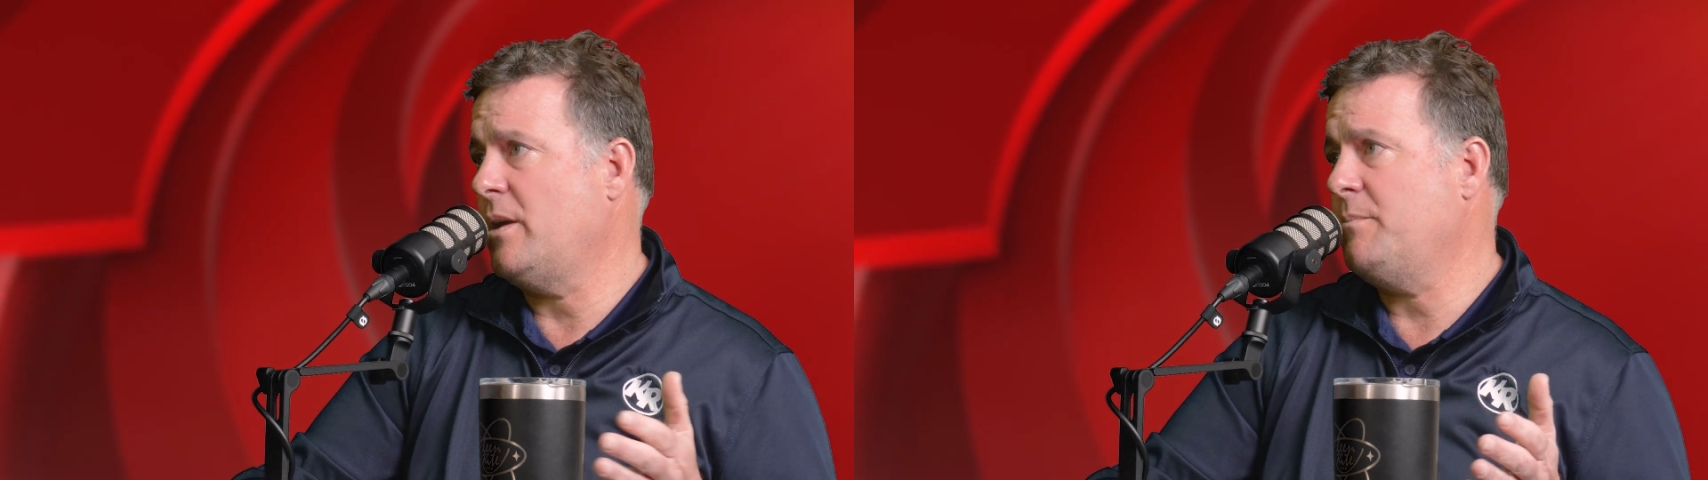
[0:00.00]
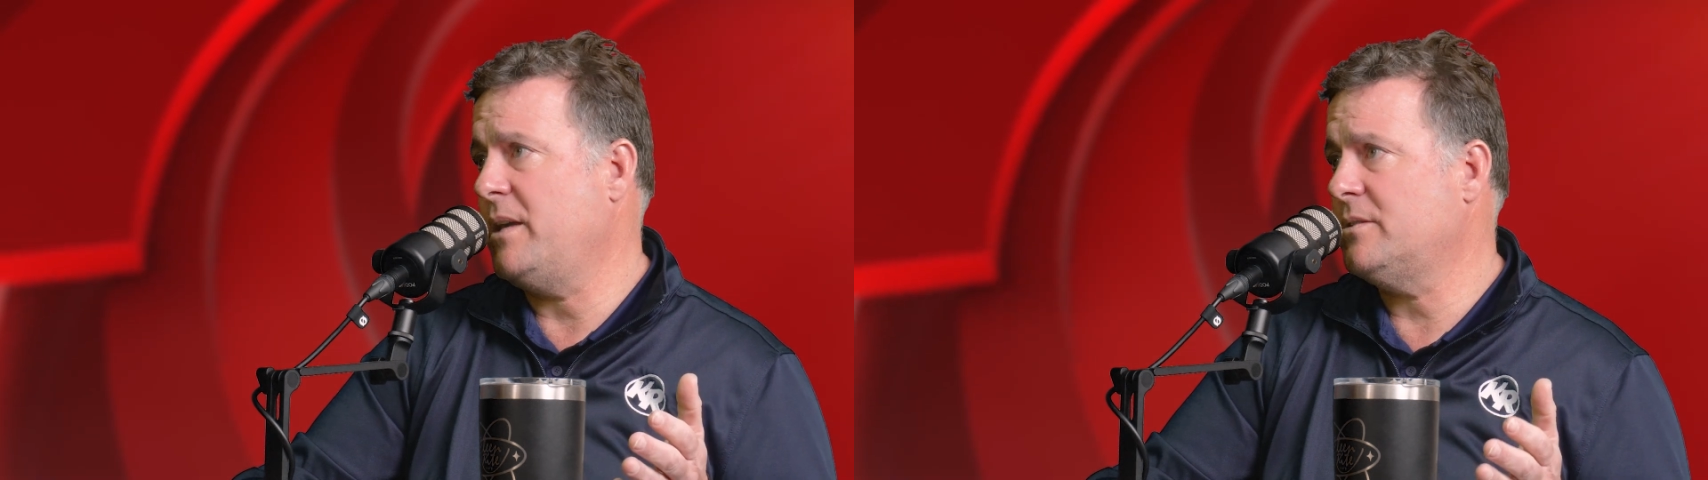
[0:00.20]
or
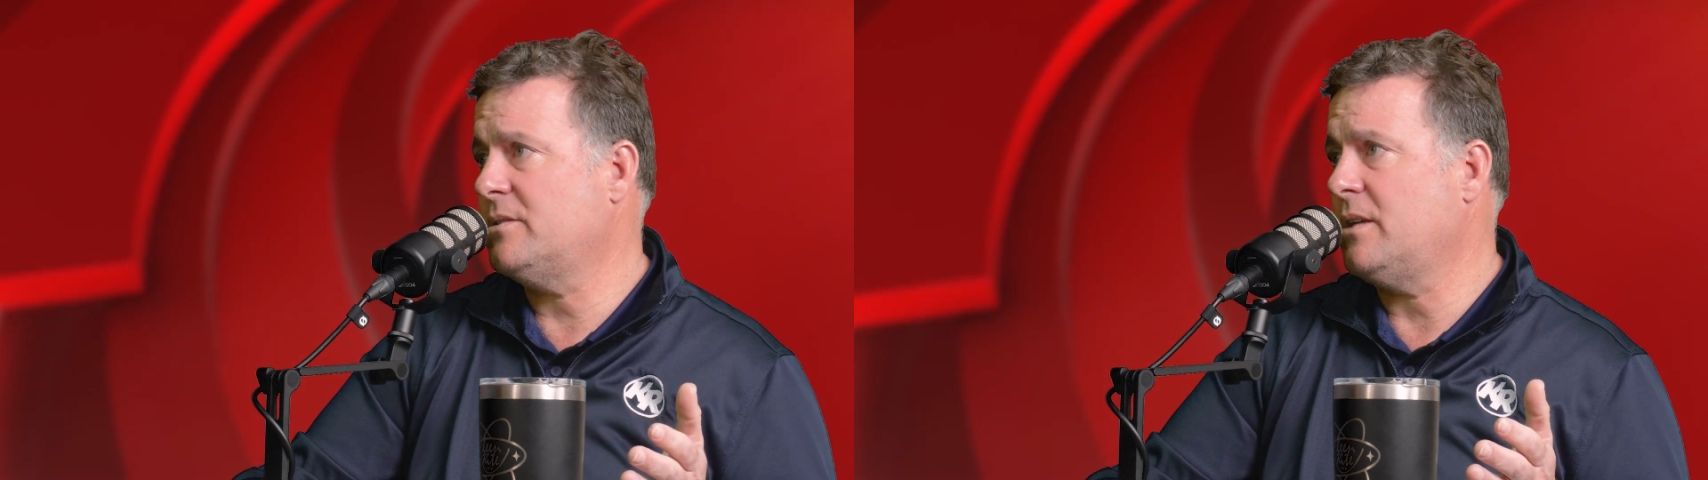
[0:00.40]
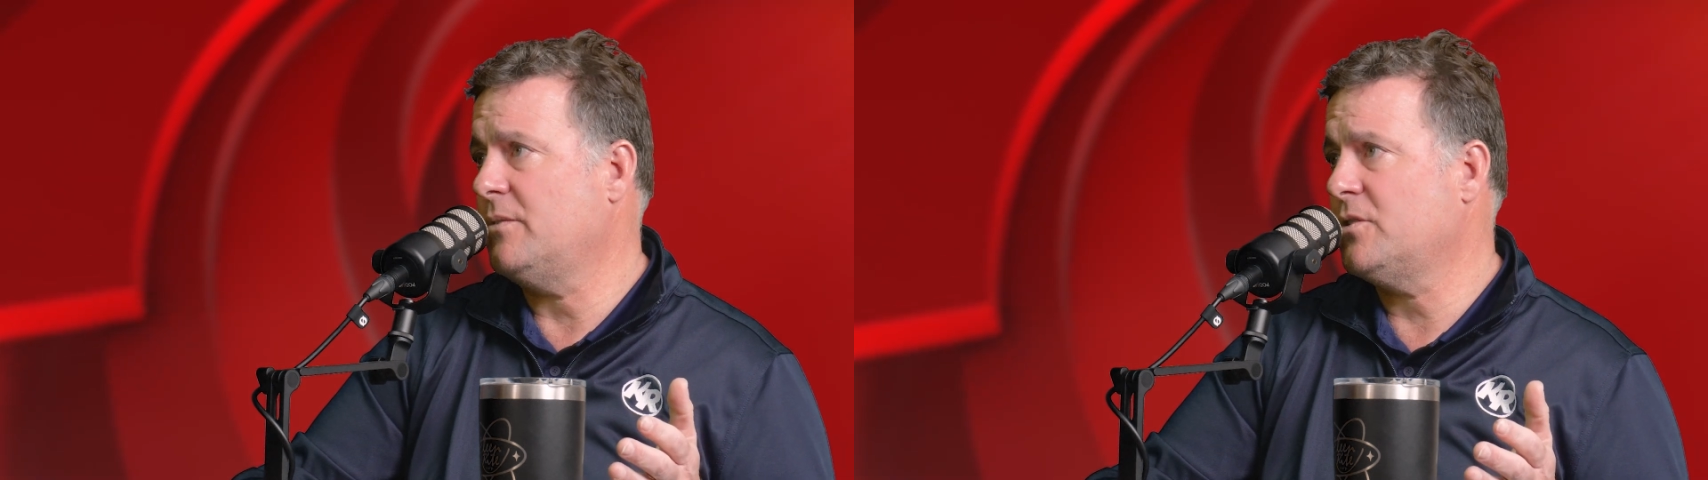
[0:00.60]
8 bays
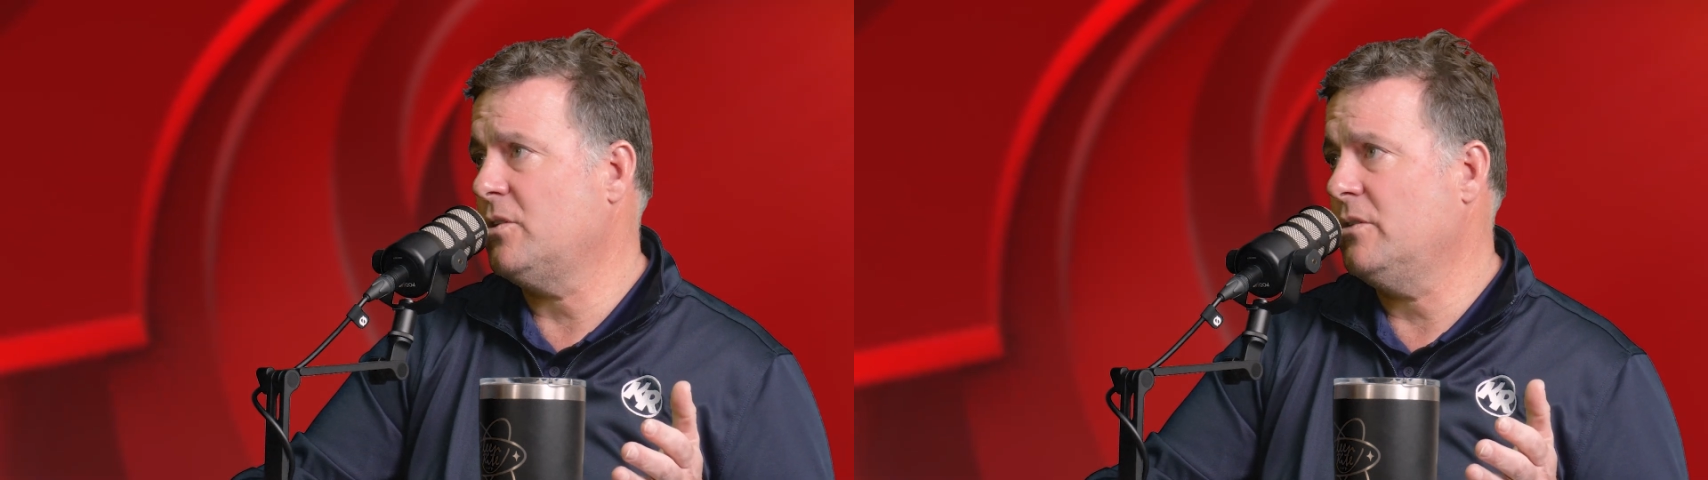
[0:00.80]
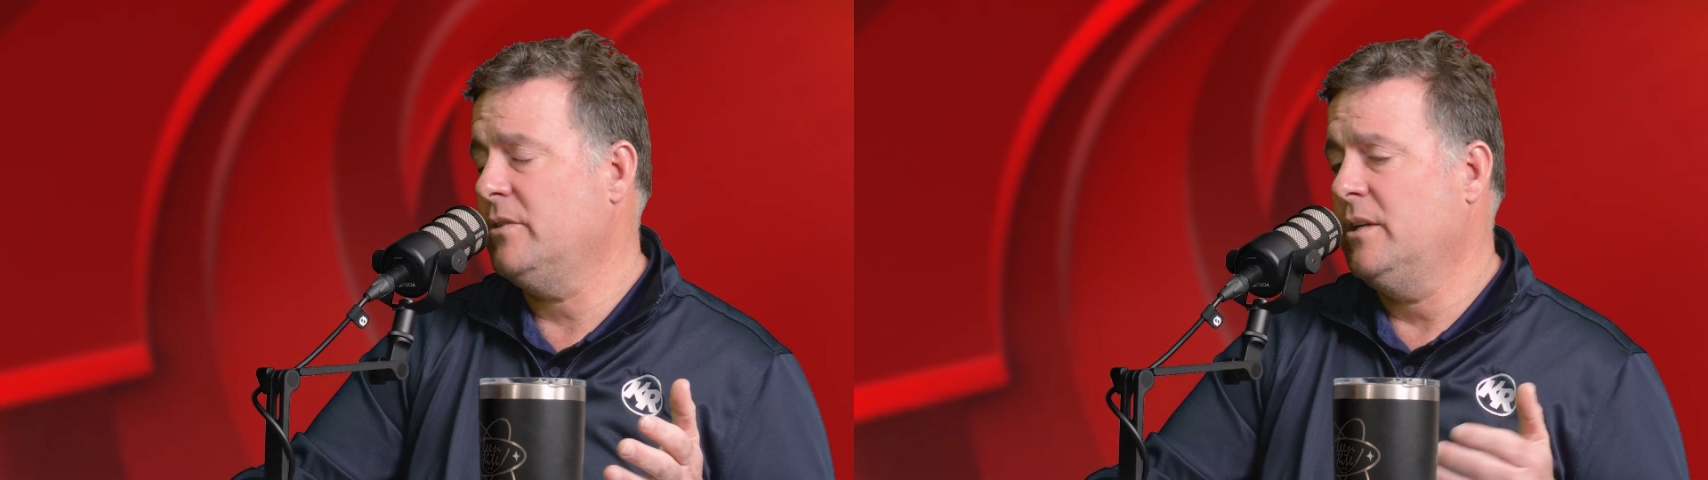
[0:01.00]
of
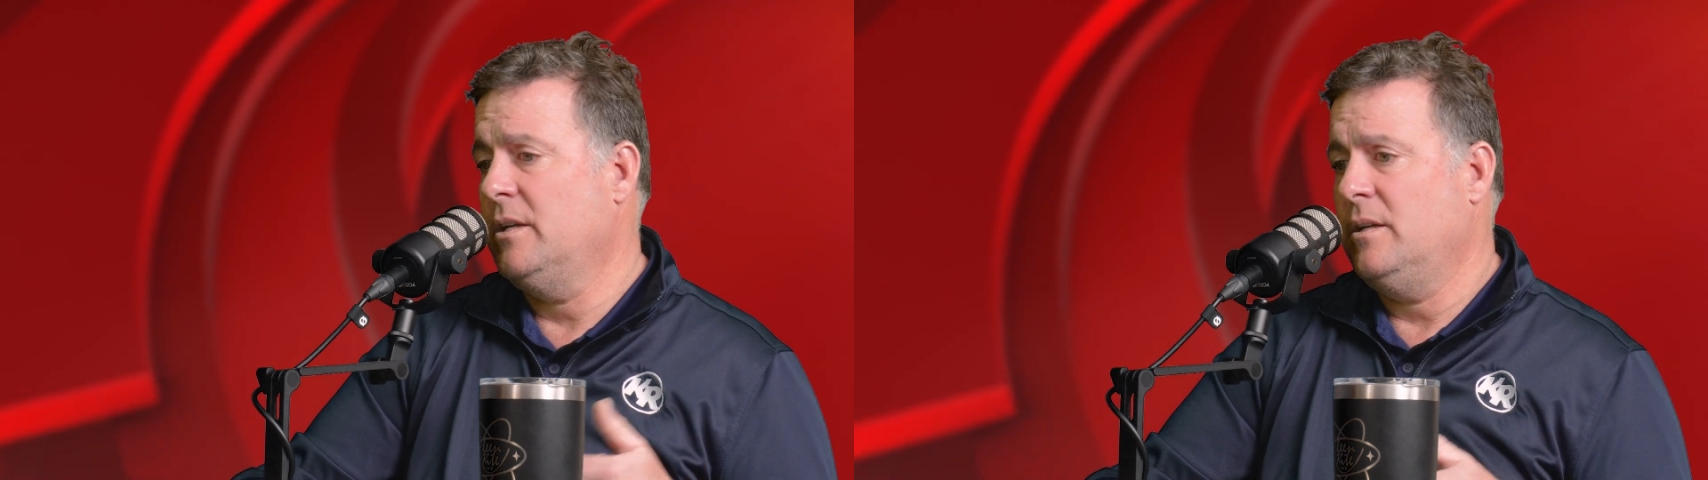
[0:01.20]
self-serve.